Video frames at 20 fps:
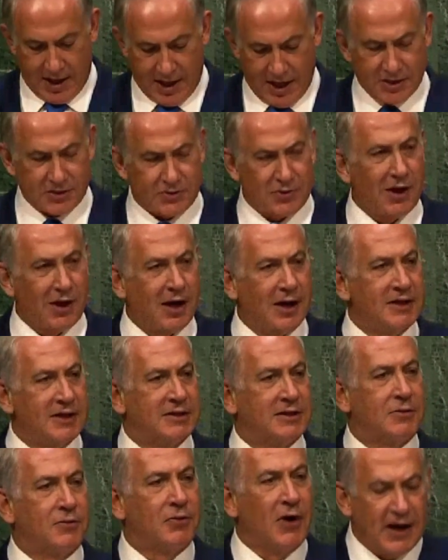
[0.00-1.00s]
Israel
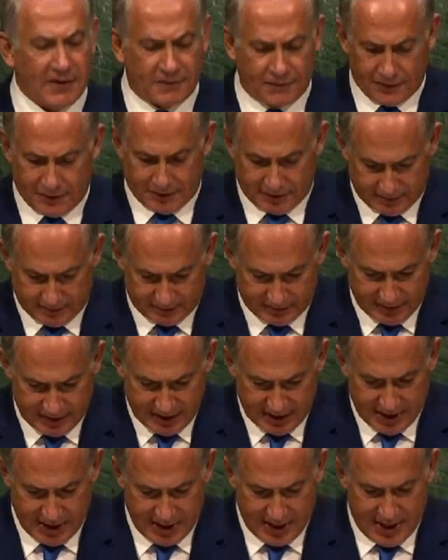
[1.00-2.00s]
is grateful
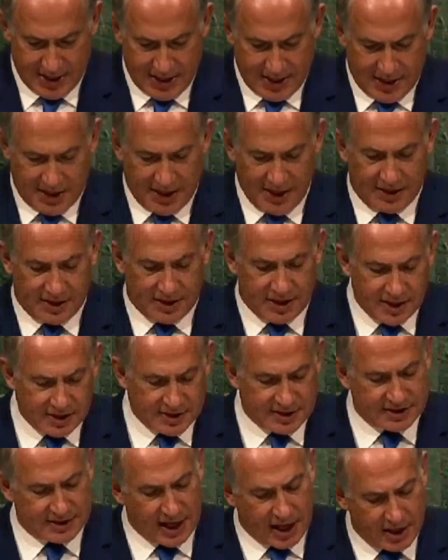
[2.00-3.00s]
that
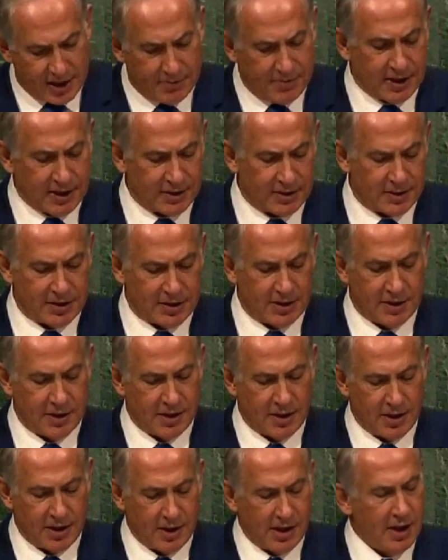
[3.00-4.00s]
this sentiment
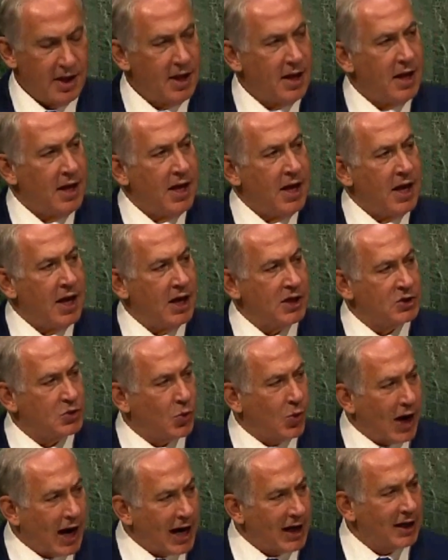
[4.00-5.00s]
is
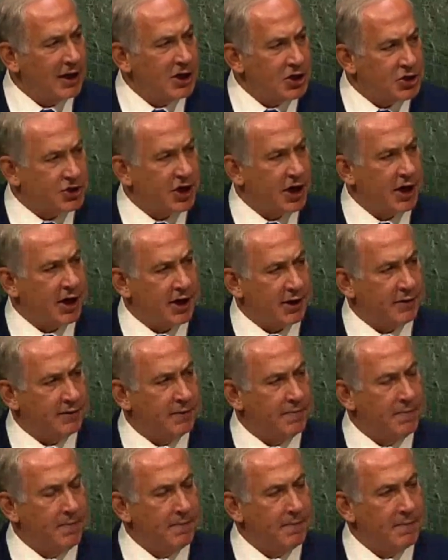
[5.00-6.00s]
widely shared
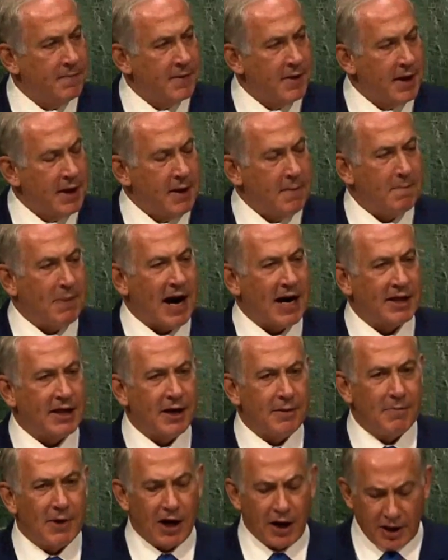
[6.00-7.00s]
by
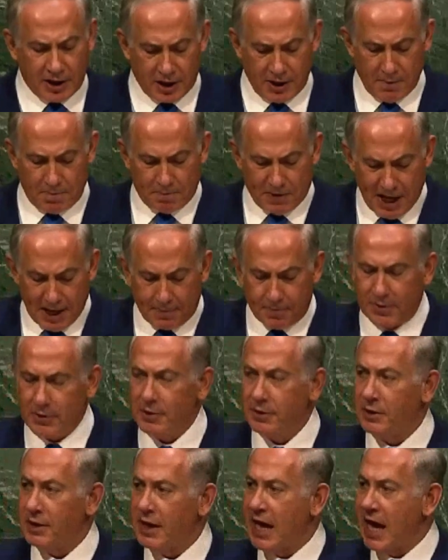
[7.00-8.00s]
the American
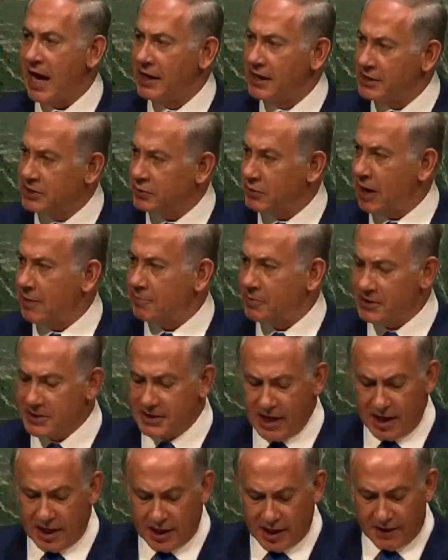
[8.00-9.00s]
people and its
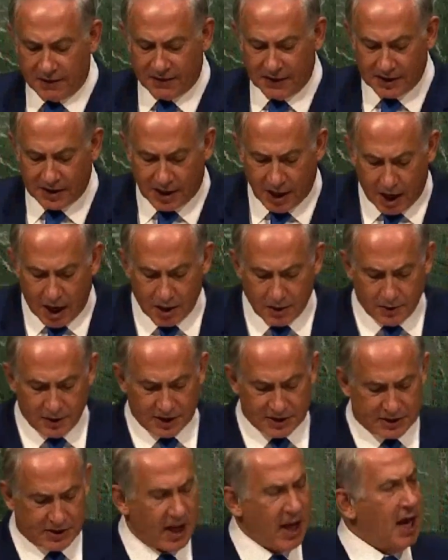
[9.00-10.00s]
representative in
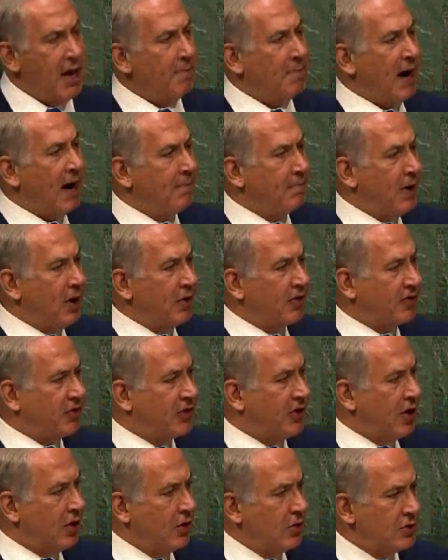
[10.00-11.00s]
Congress, by both
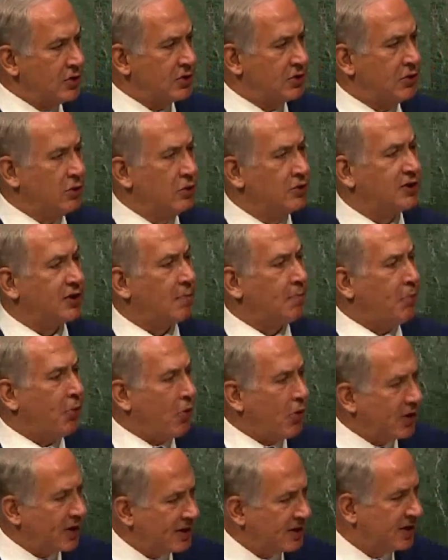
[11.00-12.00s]
those who
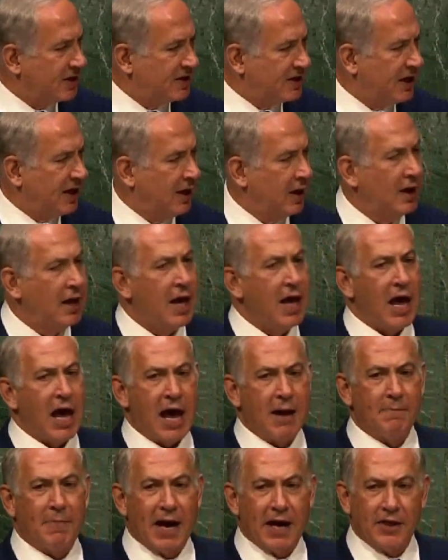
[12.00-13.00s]
supported the deal
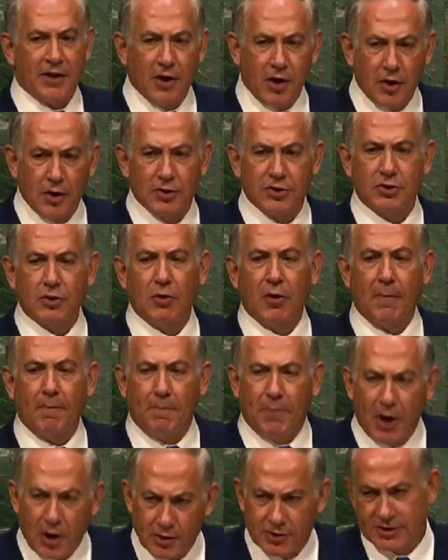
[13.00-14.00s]
and by those who
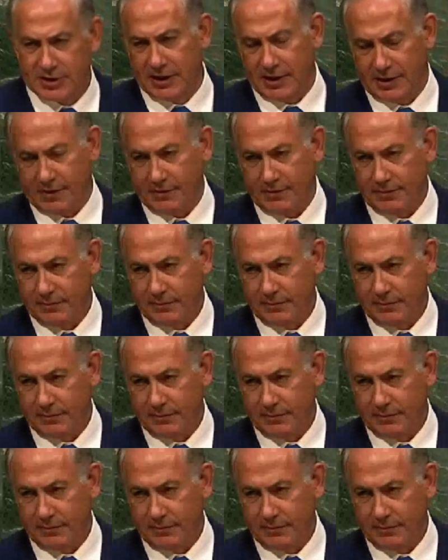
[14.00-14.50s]
opposed it.